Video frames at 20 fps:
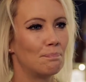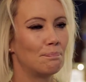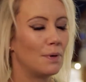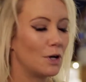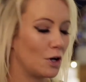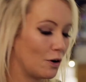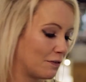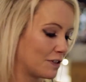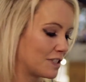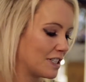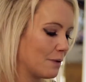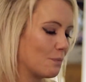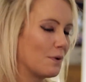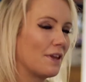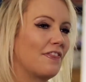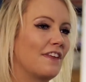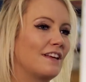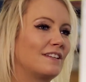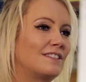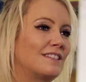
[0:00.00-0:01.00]
But obviously with
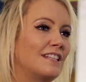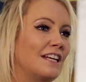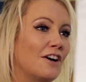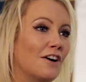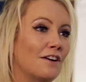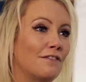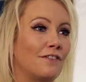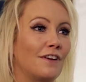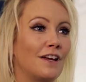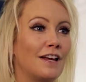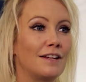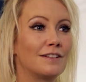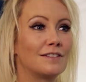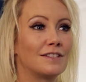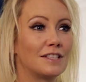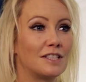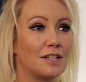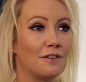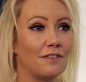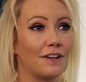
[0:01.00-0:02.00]
this CIV
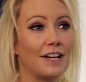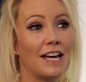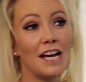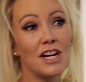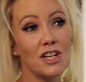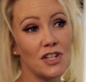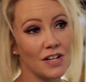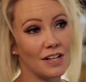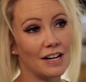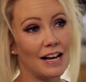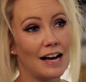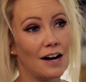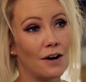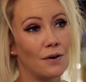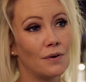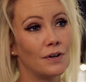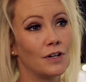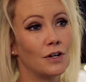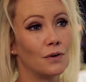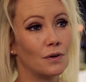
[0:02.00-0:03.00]
certification
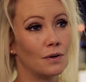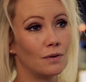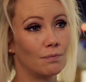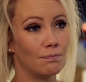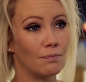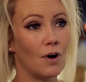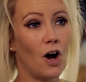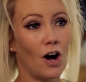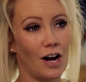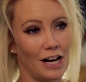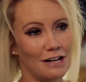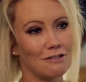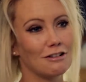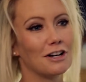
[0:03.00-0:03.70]
now, you're highly